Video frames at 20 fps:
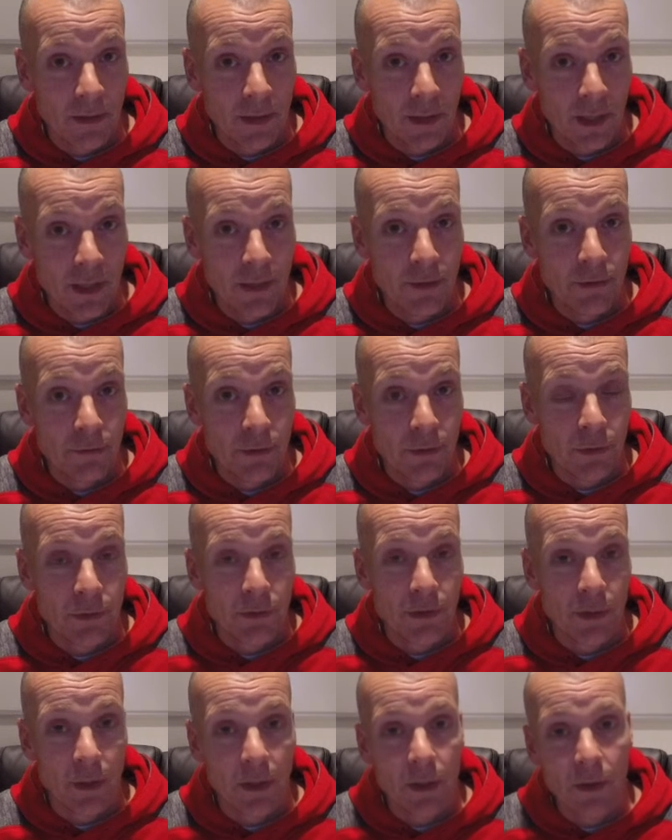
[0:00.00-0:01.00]
in the
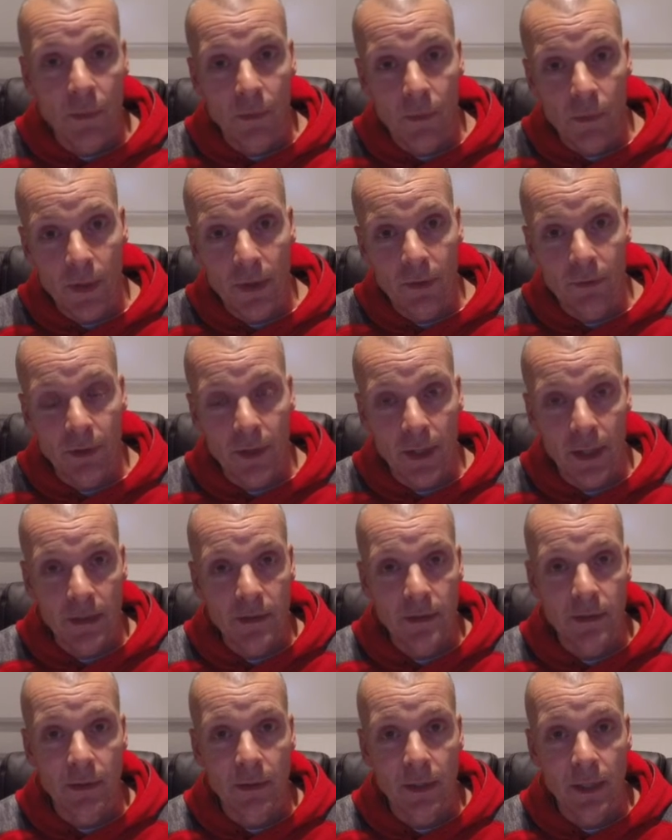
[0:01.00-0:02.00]
future when I've got
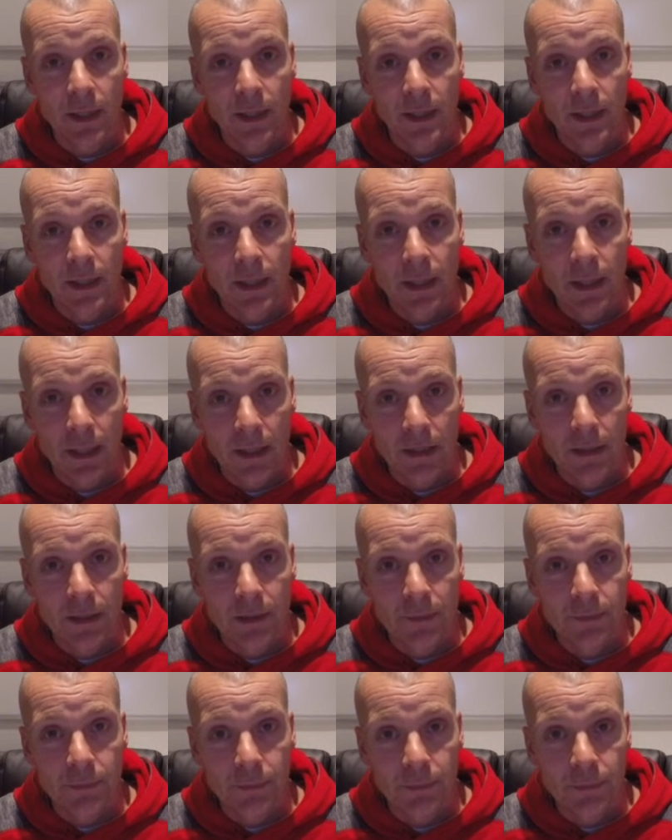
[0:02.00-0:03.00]
outside
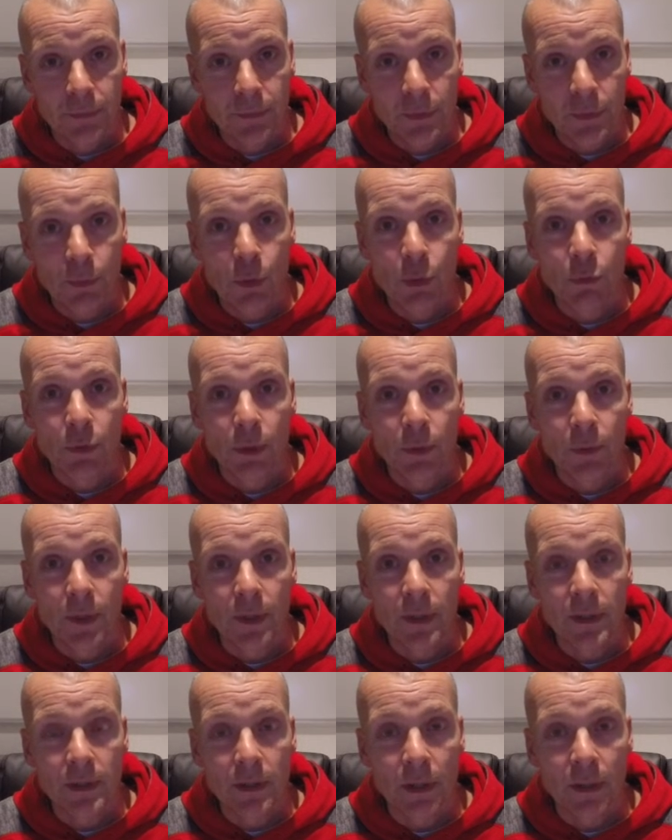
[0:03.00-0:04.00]
and some more real
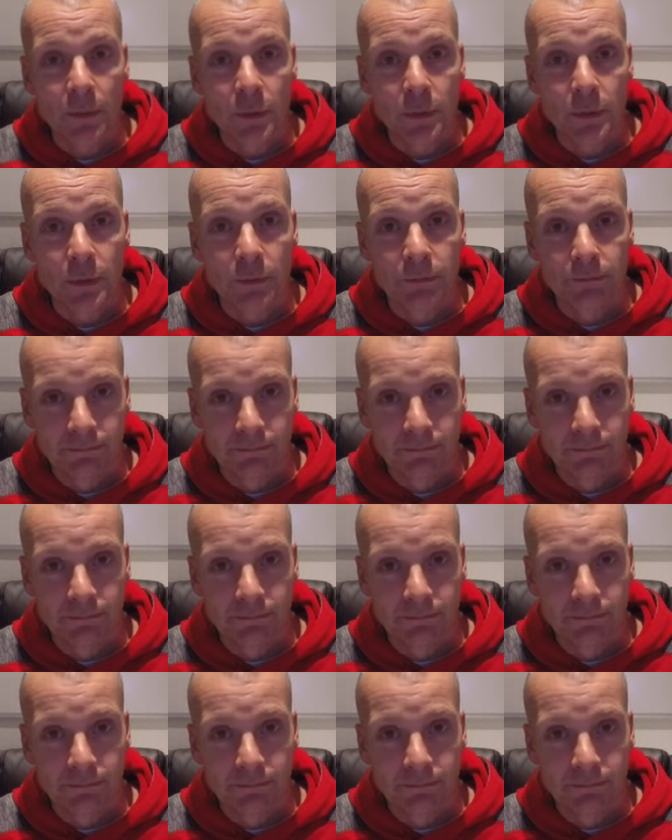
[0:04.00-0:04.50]
world examples.